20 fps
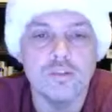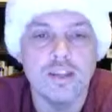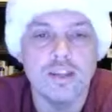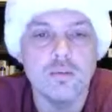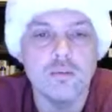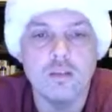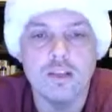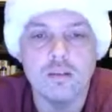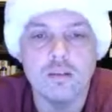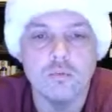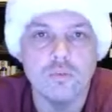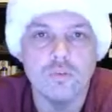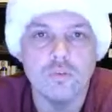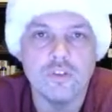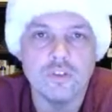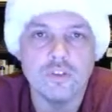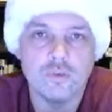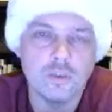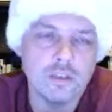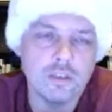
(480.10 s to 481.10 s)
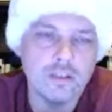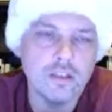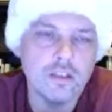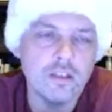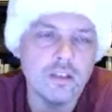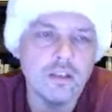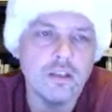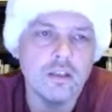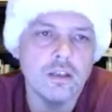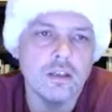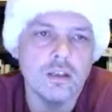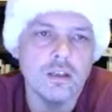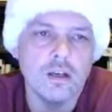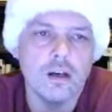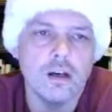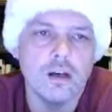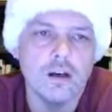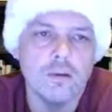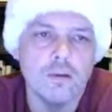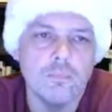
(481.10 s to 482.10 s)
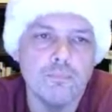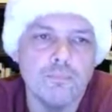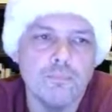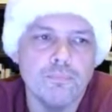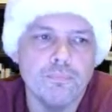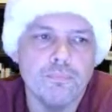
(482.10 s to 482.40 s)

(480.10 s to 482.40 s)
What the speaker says: animated movies, really. But